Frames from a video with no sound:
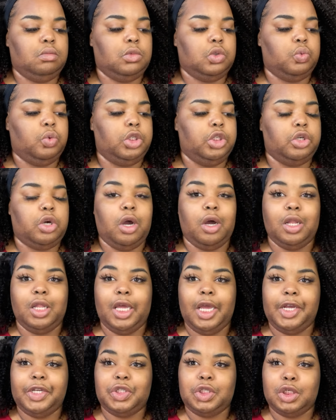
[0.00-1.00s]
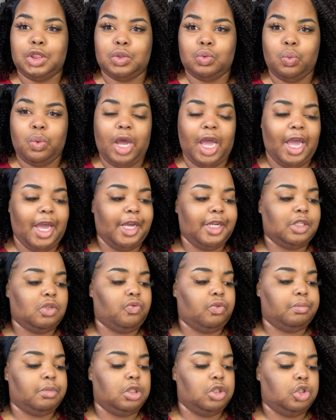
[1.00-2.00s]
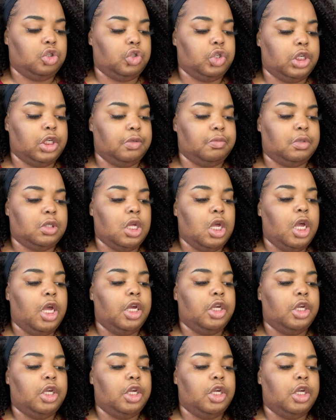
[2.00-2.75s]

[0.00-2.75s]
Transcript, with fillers: excess wax from the strips.